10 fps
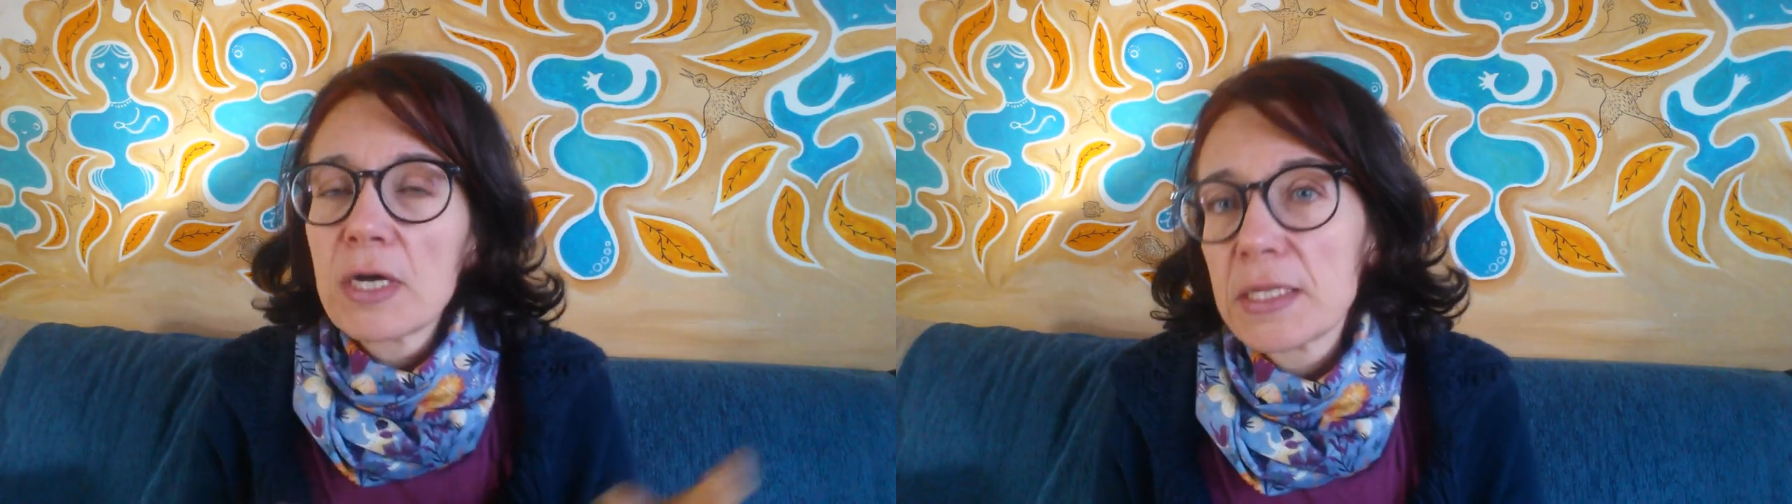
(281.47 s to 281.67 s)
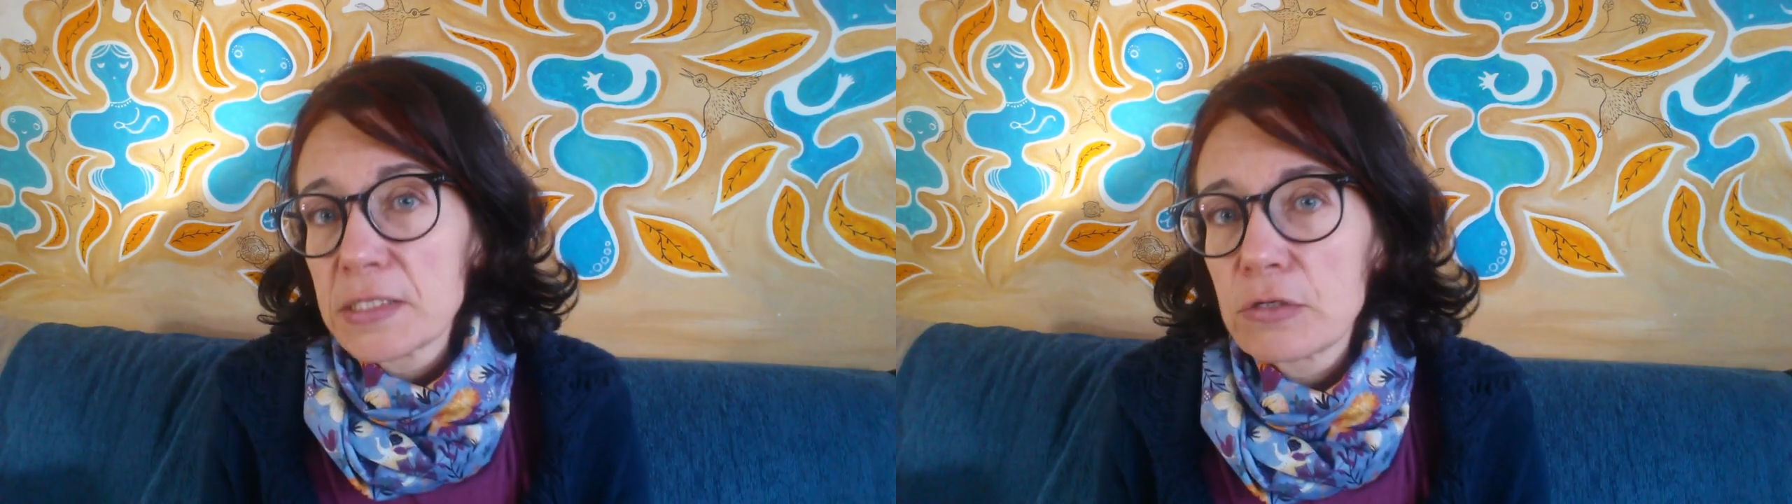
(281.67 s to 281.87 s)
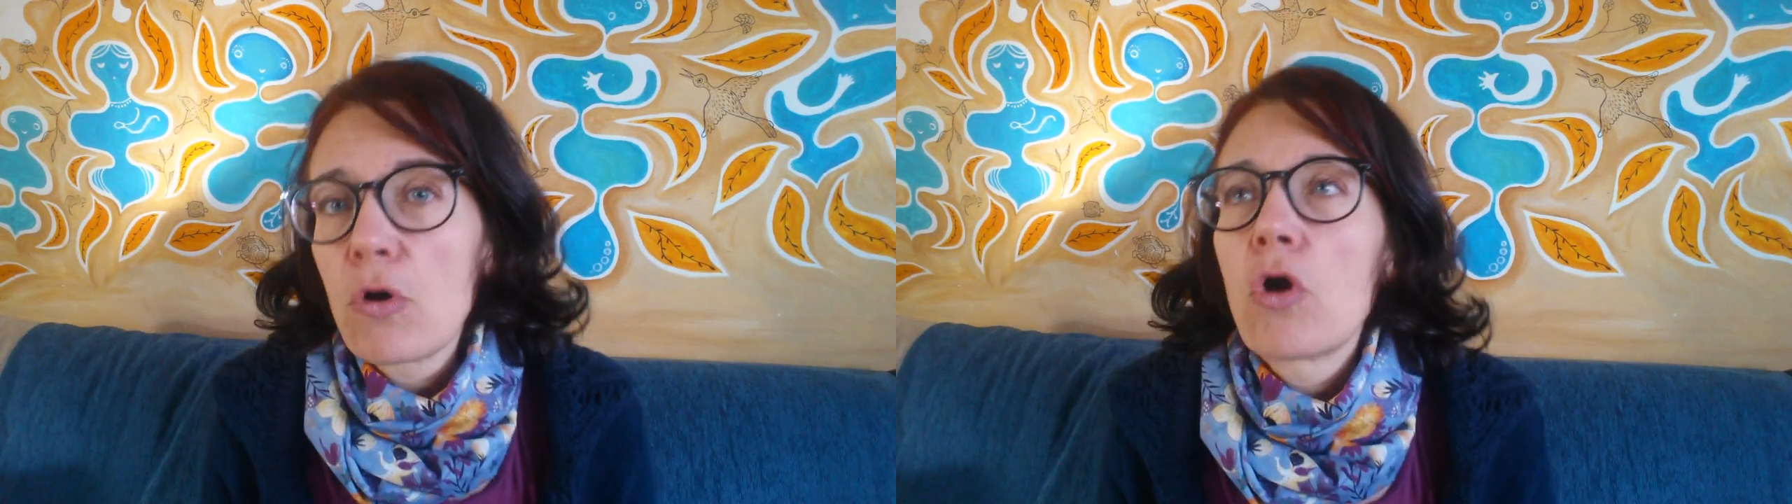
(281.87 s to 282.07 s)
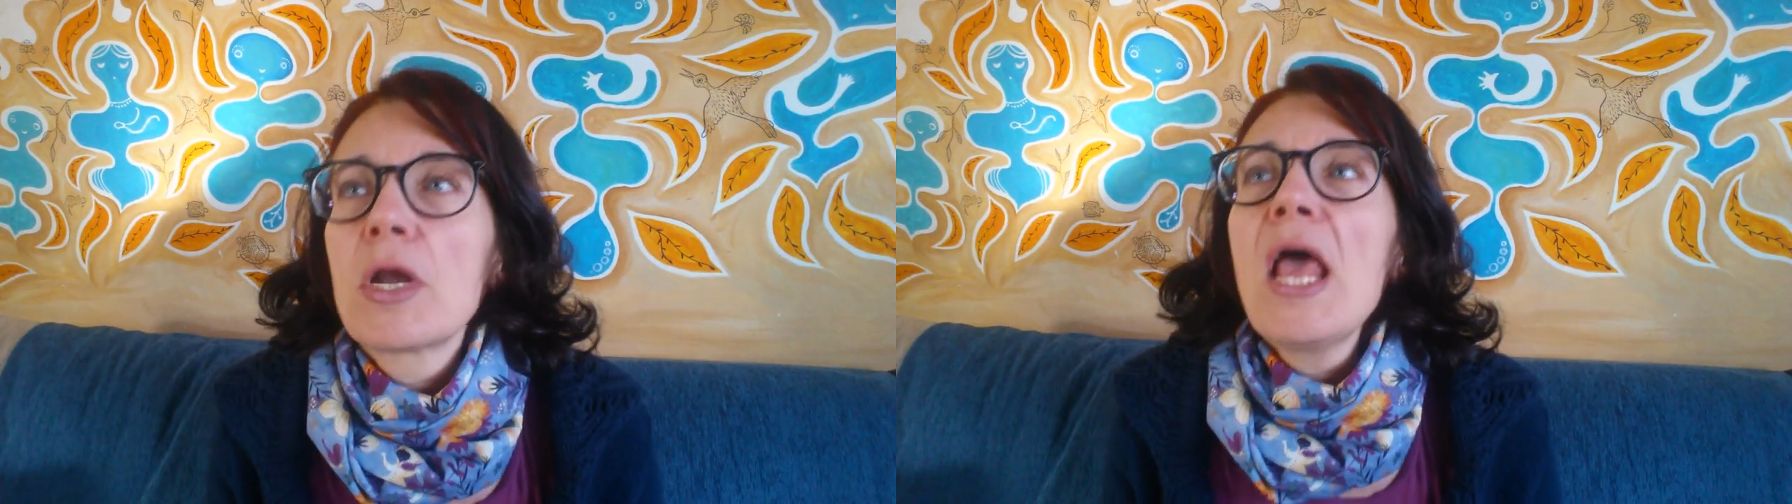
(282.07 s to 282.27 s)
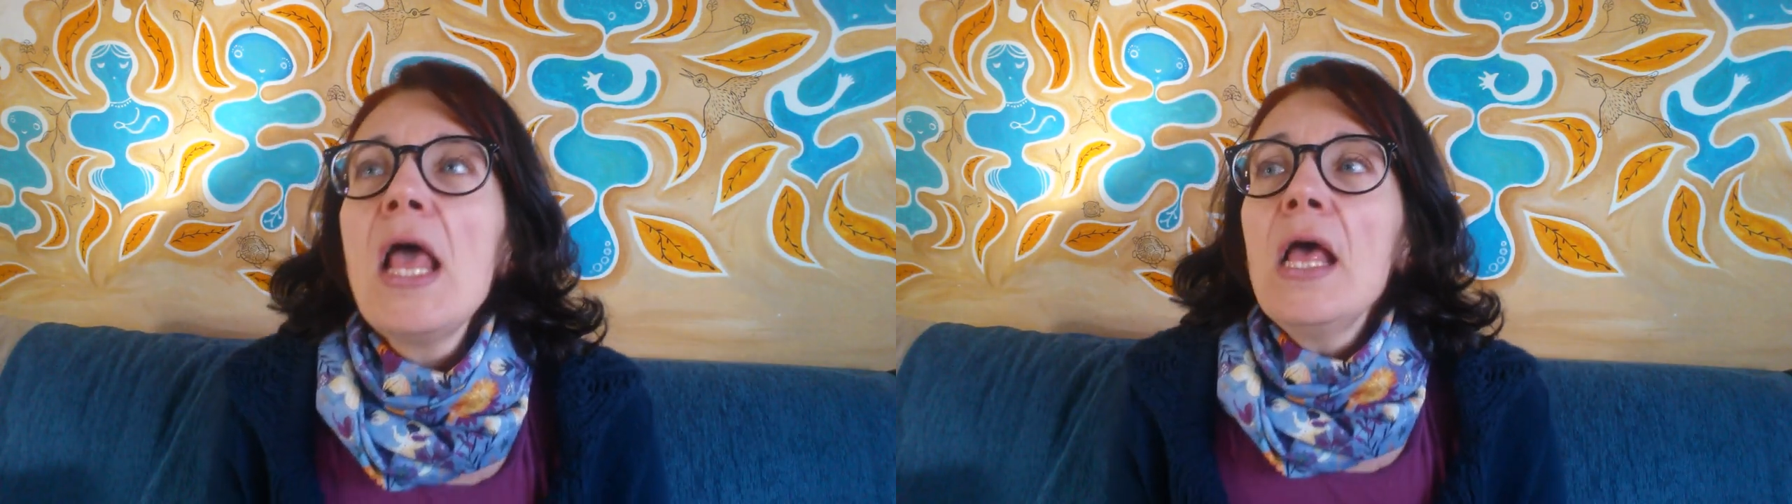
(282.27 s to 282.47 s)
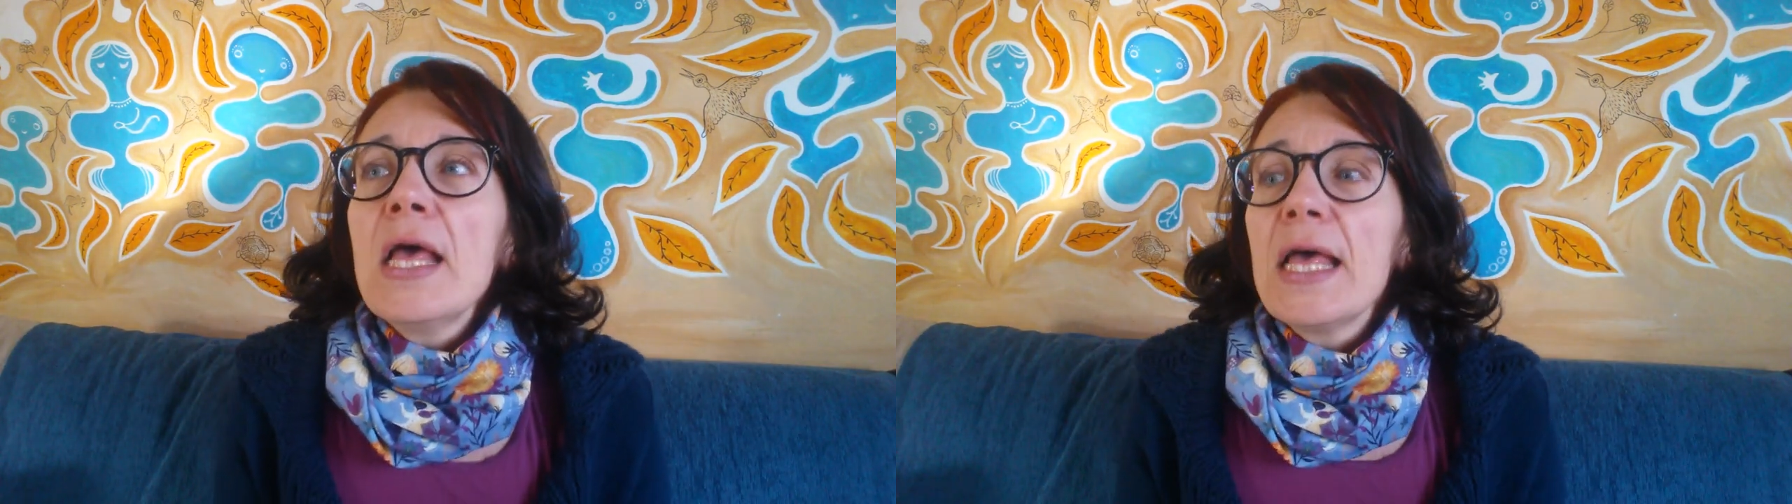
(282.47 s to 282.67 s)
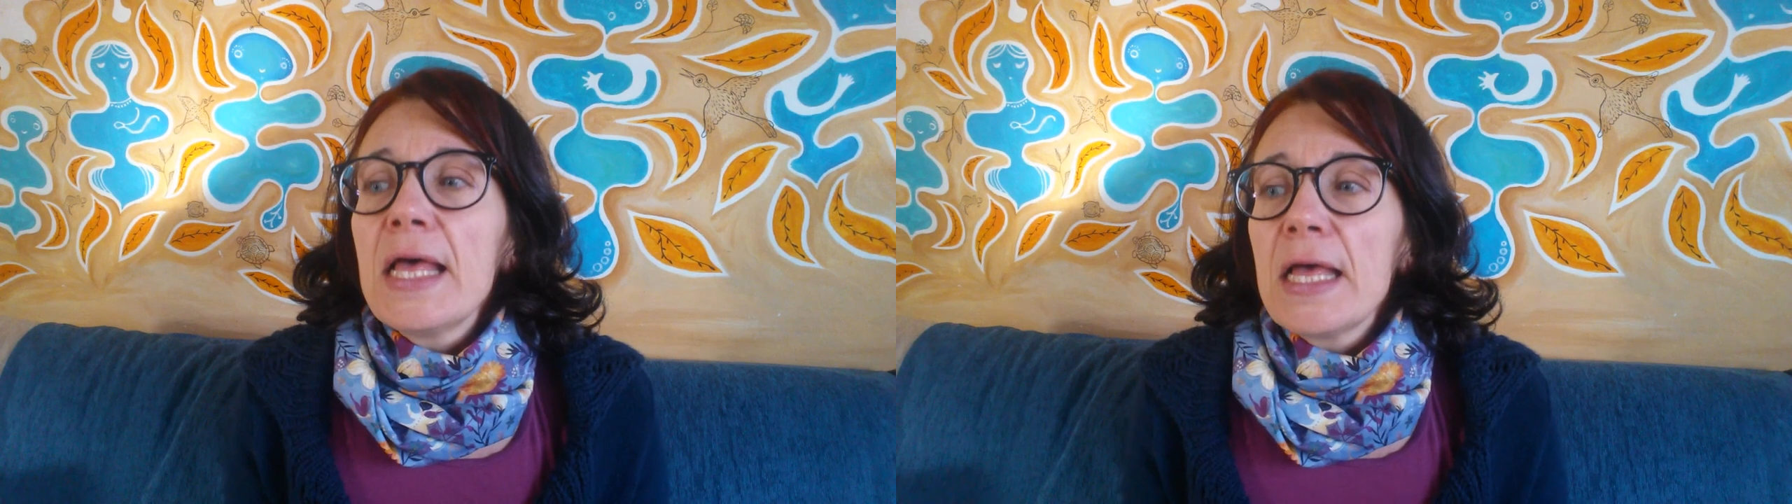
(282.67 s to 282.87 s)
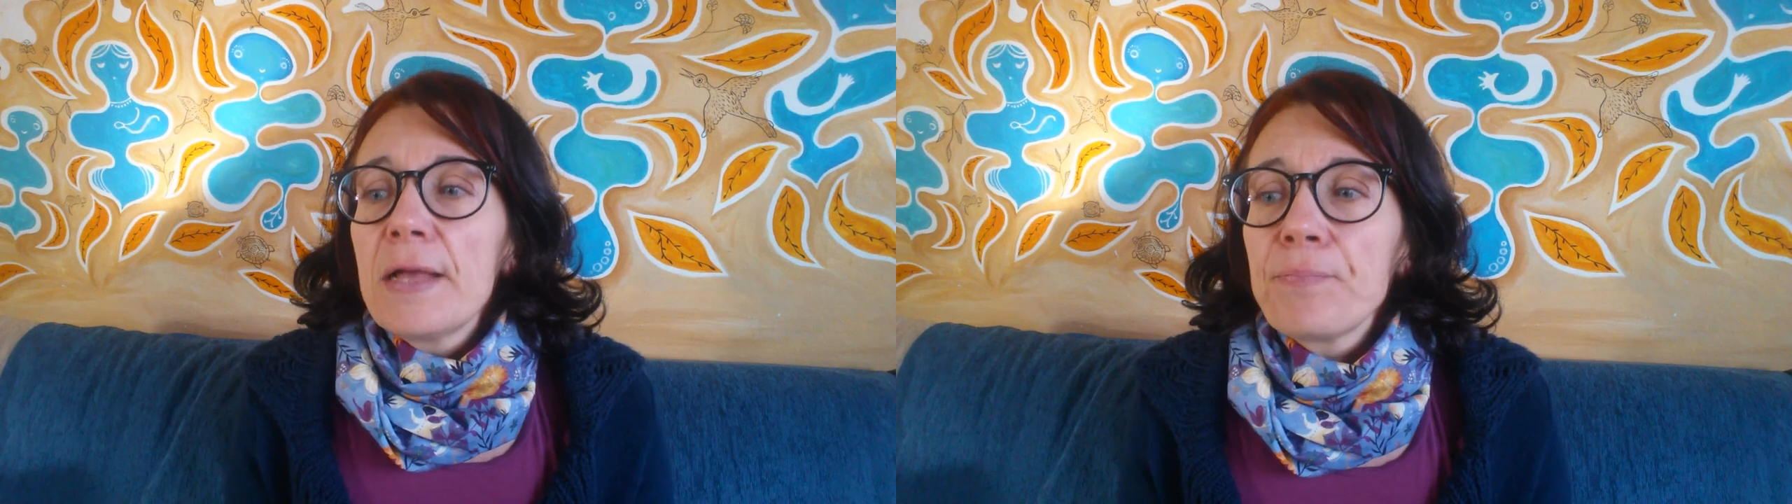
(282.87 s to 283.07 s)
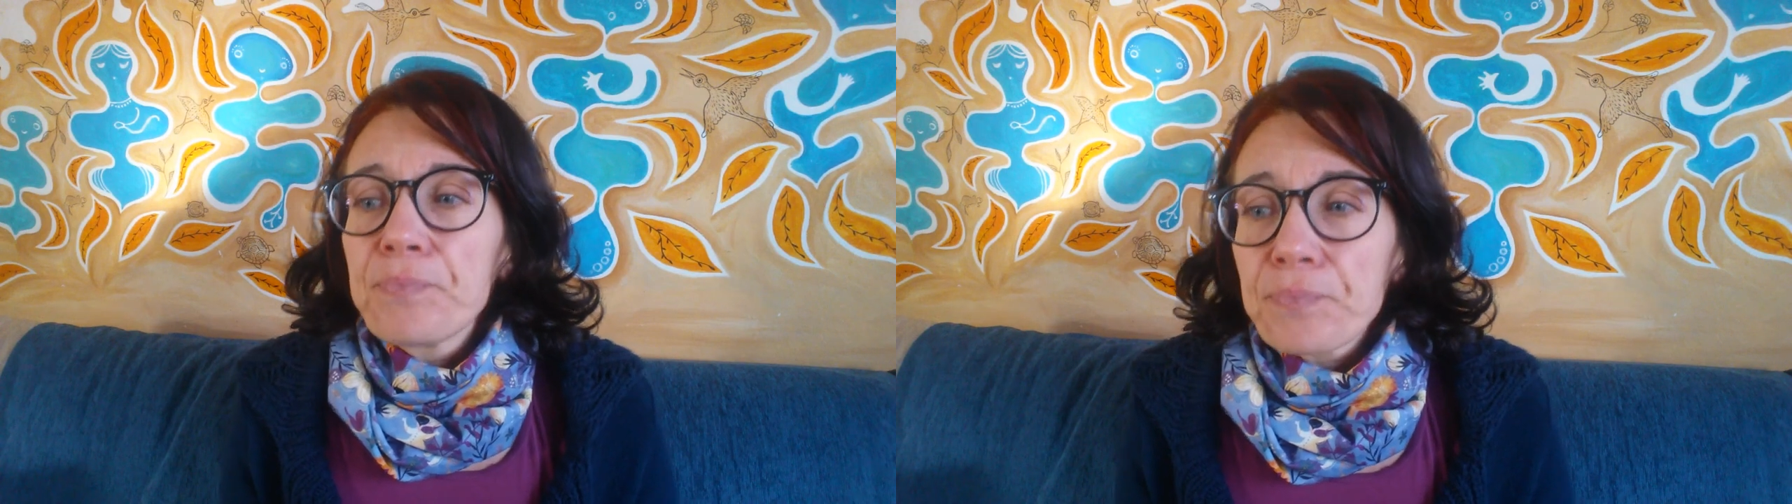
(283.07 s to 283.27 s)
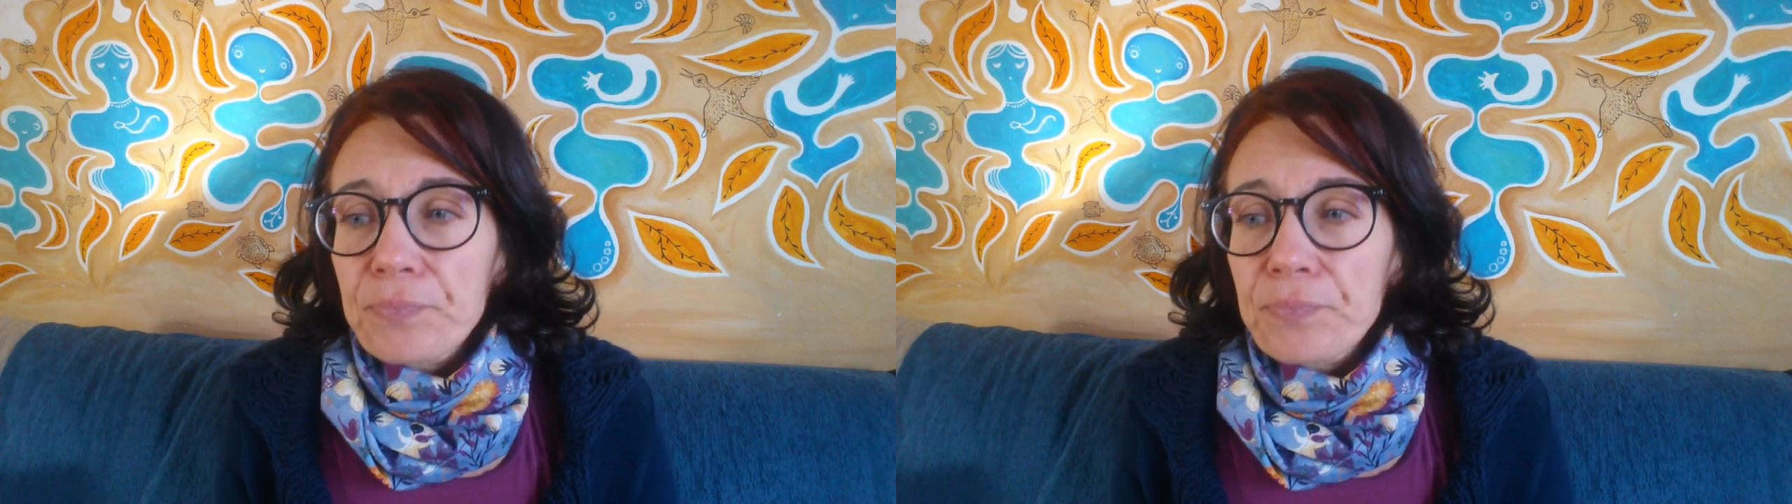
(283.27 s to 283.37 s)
and so on. And